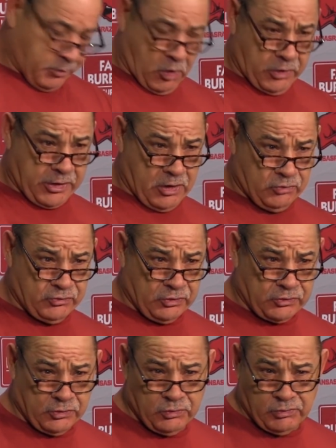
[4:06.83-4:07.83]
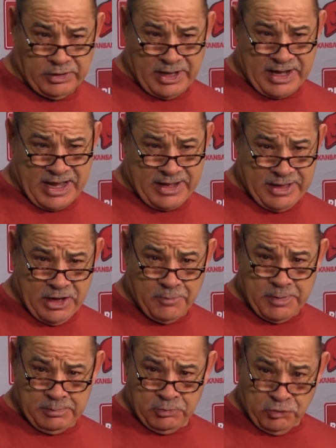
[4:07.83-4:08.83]
part of coaching too. And I got to
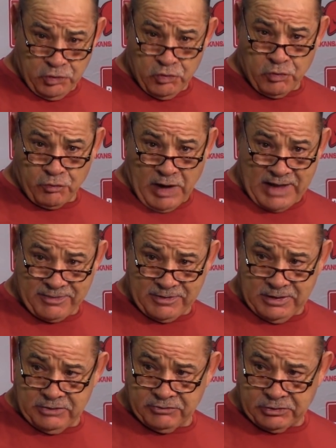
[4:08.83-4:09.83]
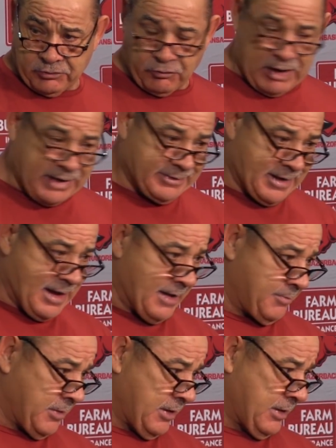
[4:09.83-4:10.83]
help him do the right things at the right
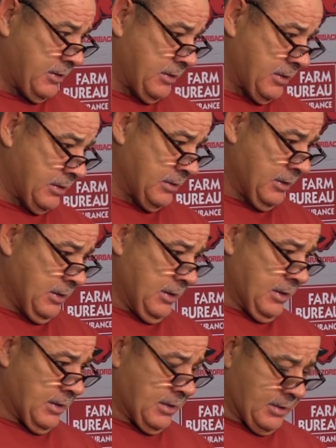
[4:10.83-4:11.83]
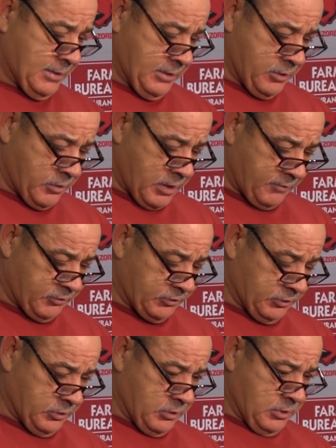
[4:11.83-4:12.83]
time. And
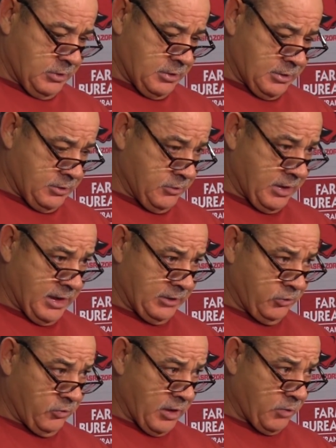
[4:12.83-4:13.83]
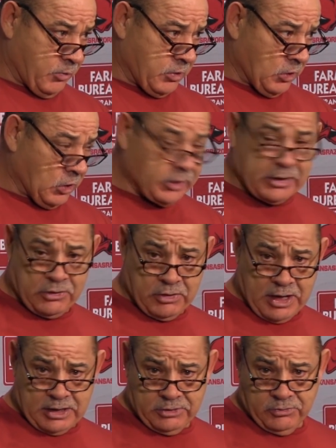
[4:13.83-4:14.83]
you can't do that when you're looking.
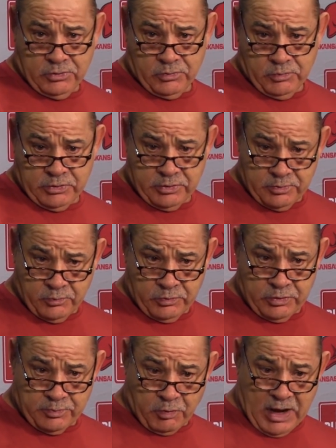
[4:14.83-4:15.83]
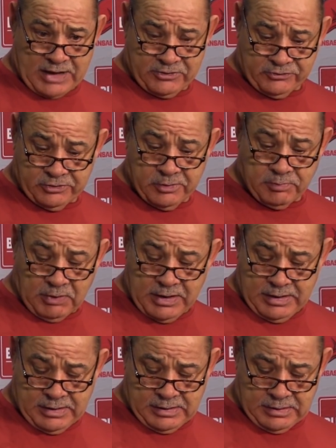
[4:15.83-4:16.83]
You got to do it when you're practicing and
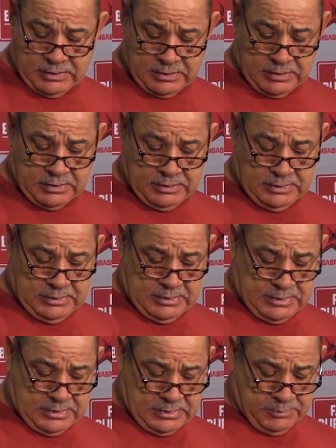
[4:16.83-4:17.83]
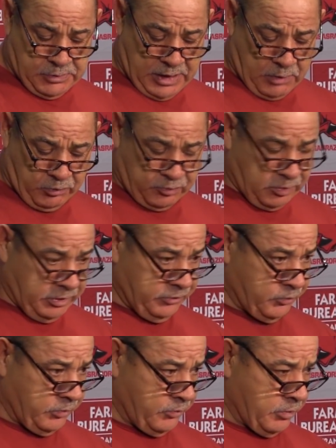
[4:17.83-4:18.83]
playing. But I was
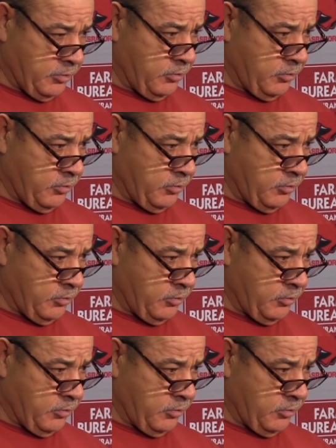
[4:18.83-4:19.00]
pleased with